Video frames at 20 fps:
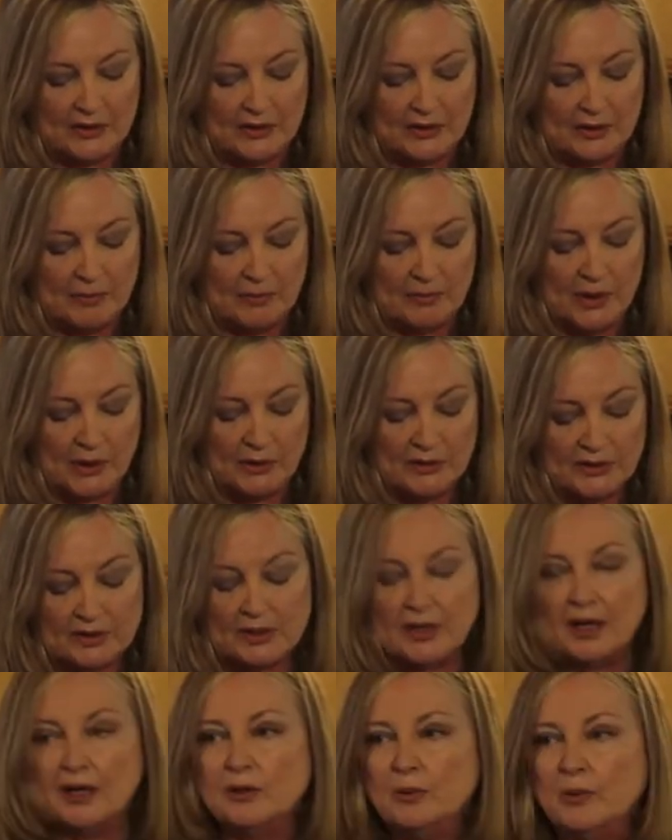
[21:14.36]
Most
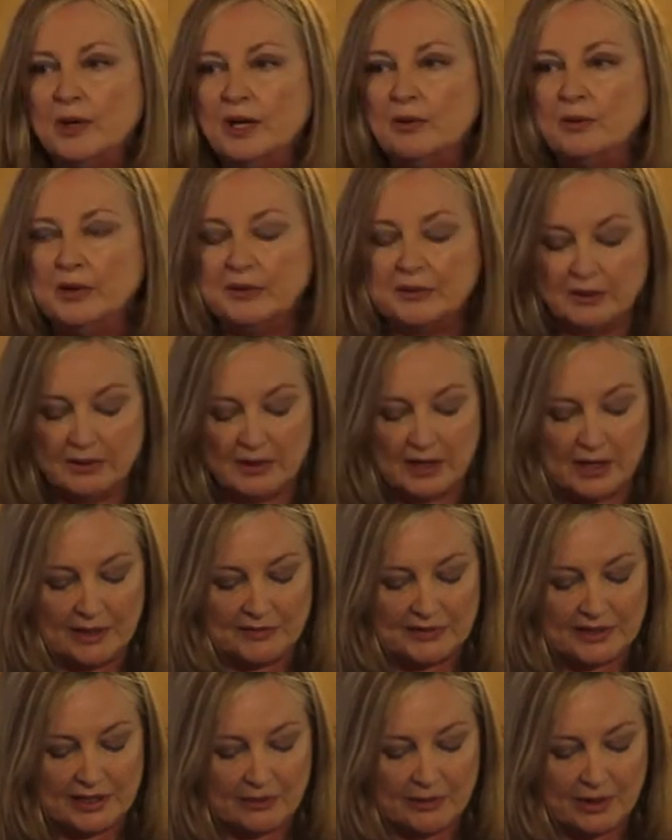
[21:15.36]
got away with their
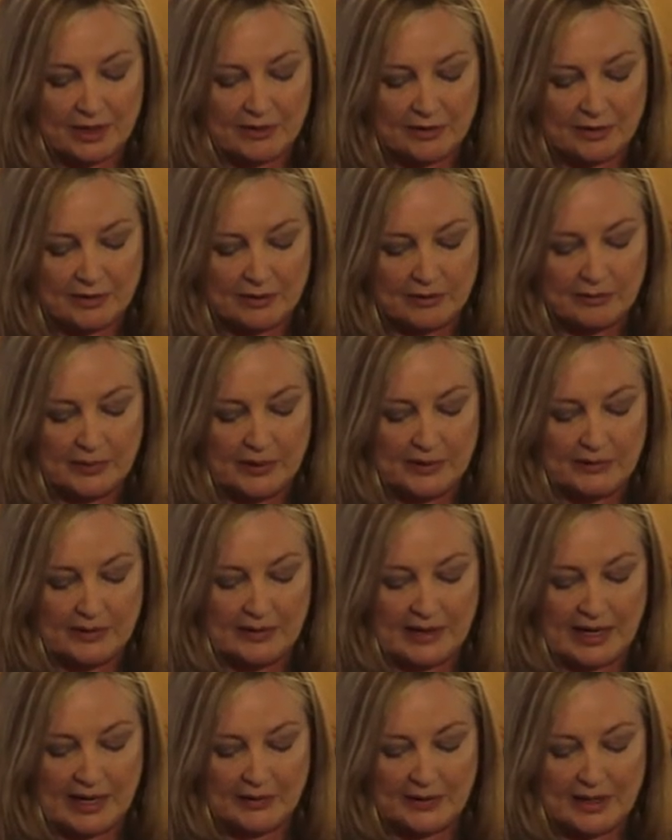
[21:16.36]
lives, however, but
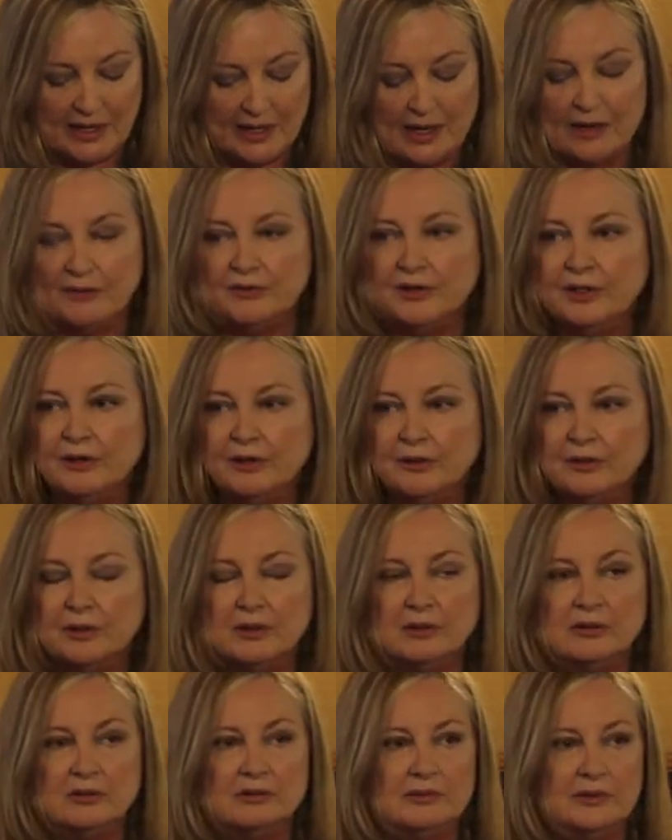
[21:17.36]
now they have
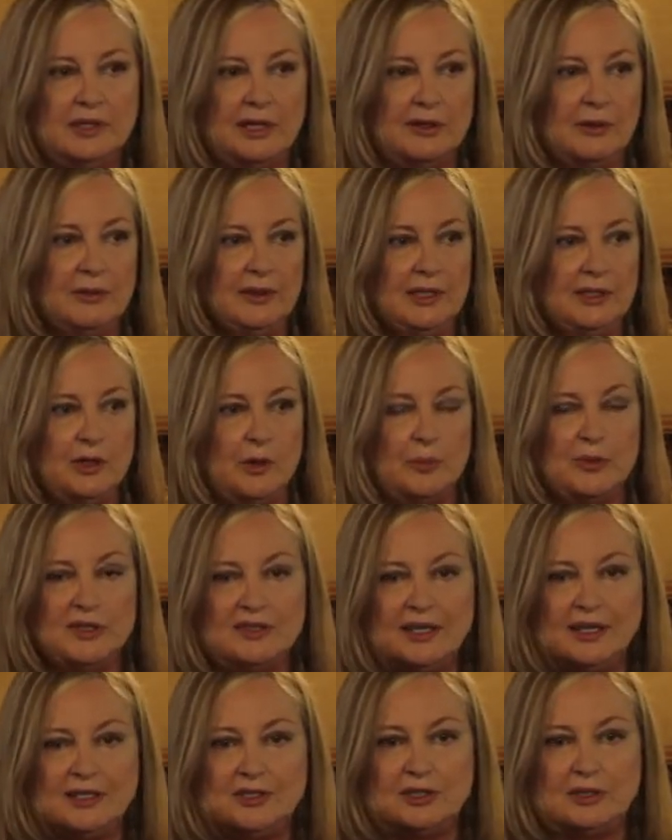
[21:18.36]
not only no
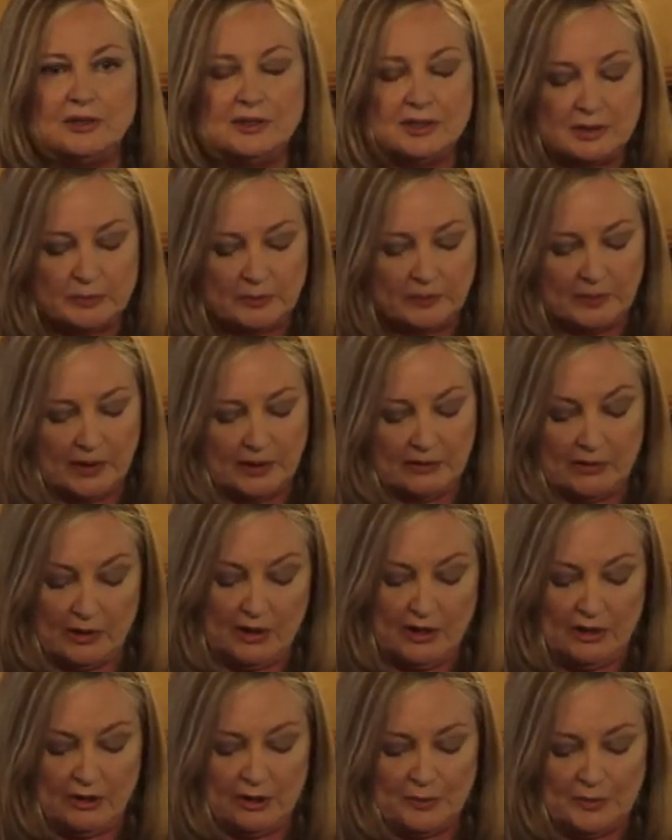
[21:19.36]
possessions and
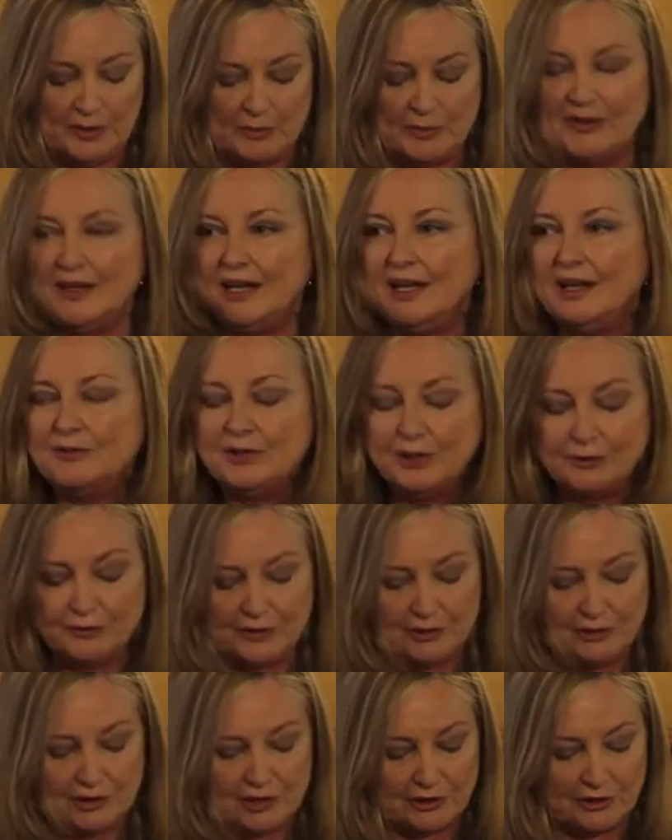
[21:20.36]
homes, but they have no
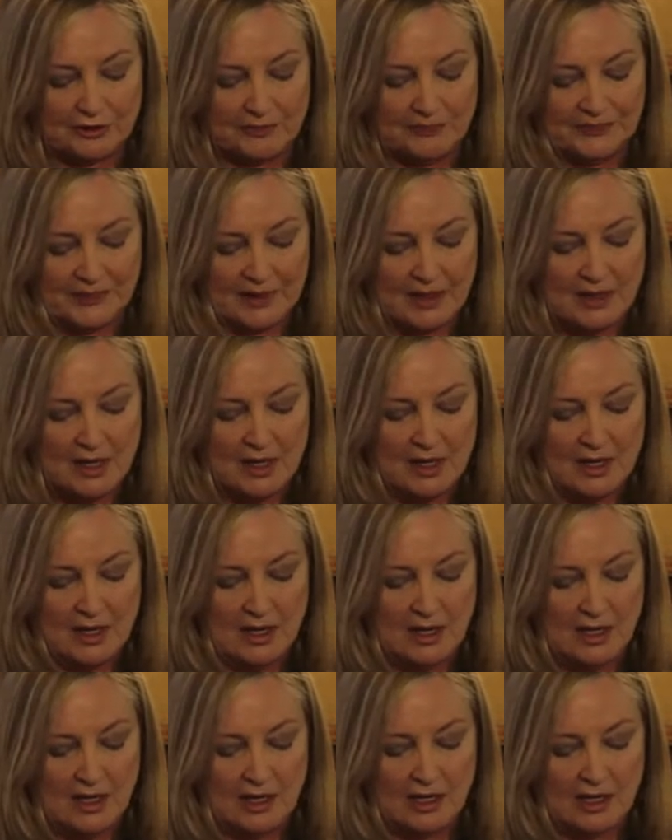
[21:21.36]
future.
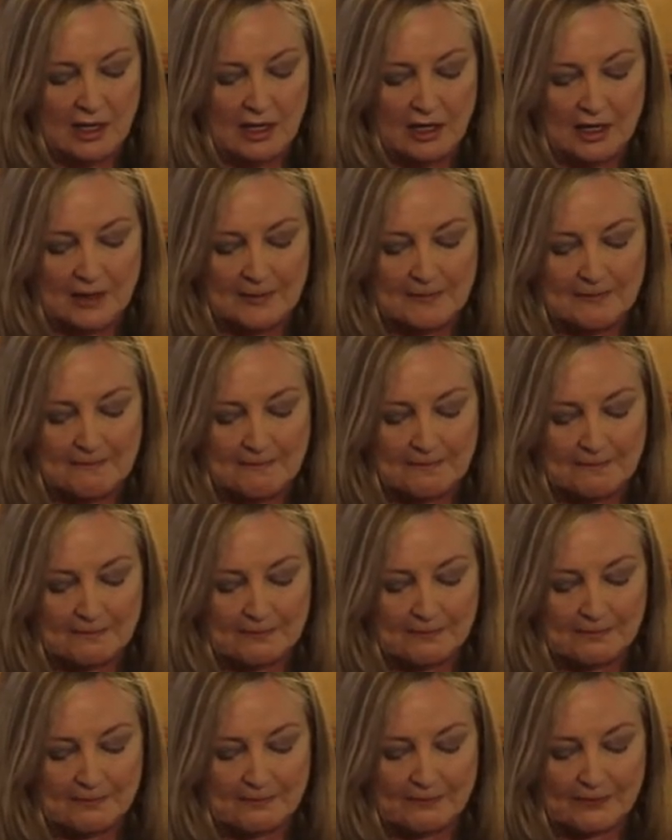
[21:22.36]

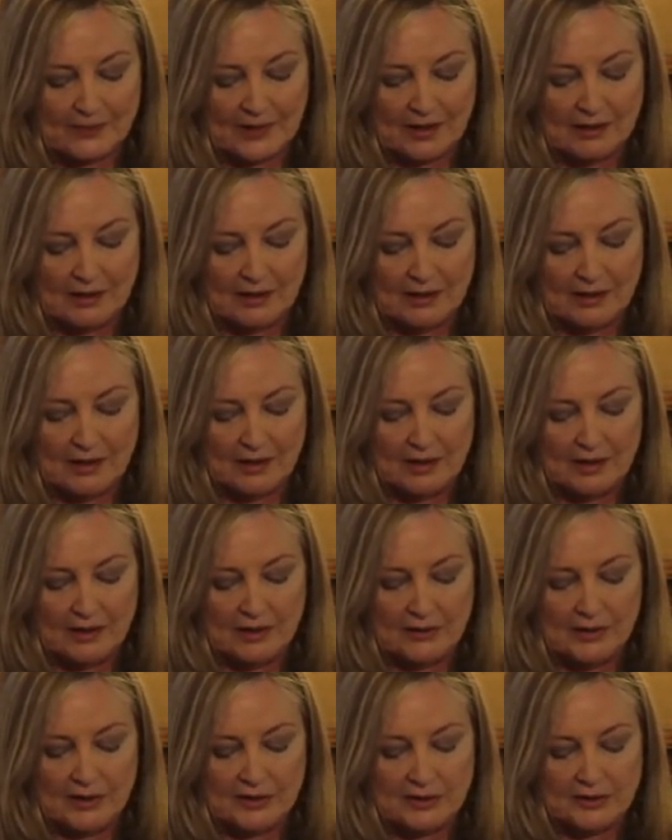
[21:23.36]

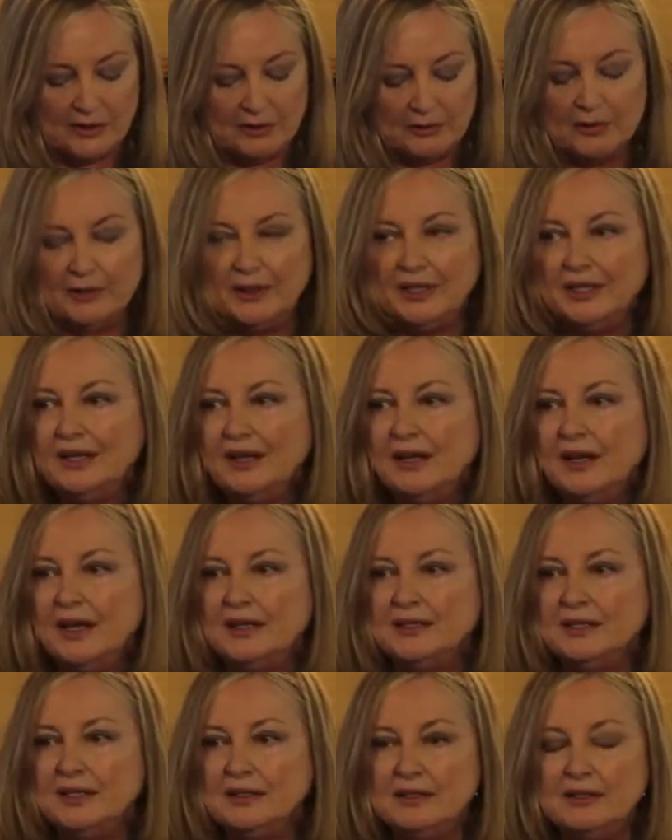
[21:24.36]
The story
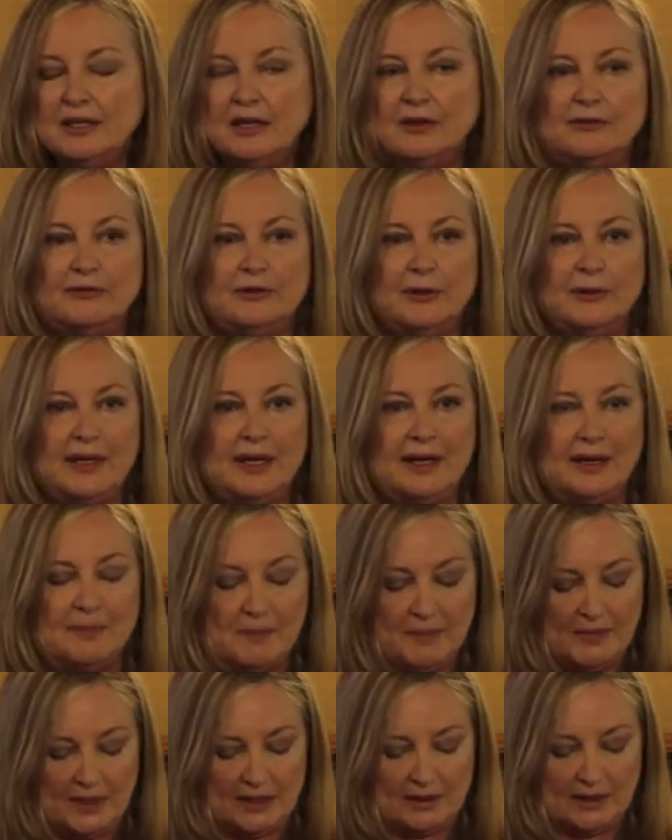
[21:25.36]
ended for
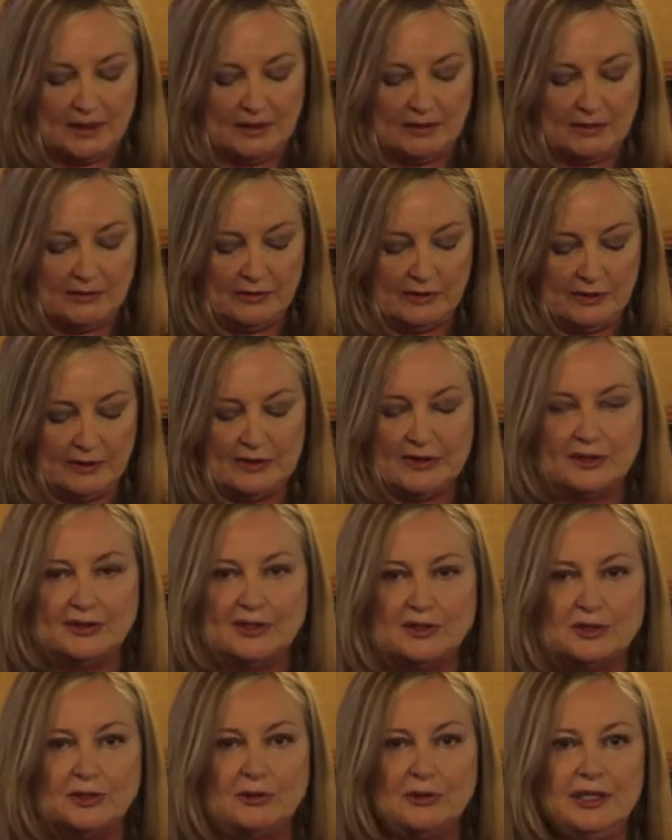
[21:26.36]
them,
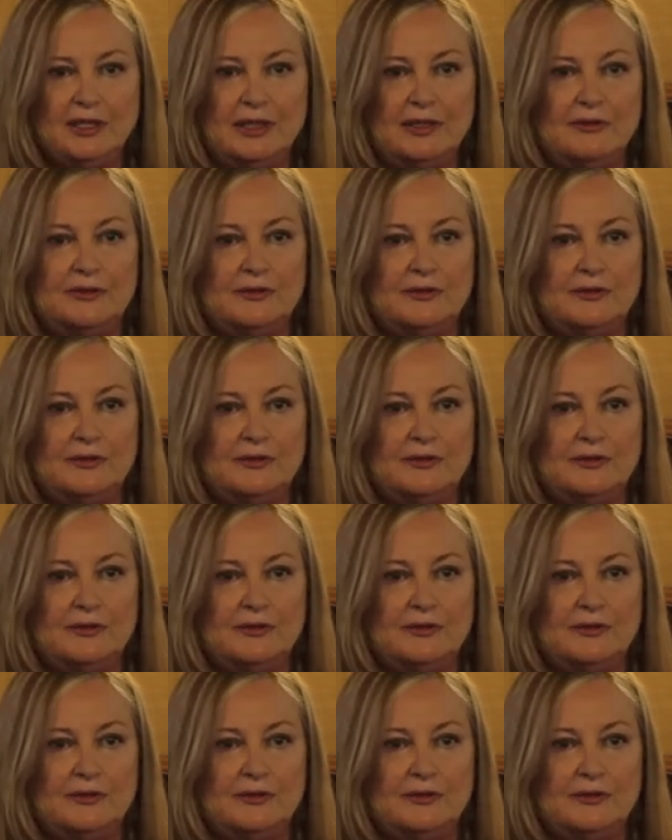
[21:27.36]
the story of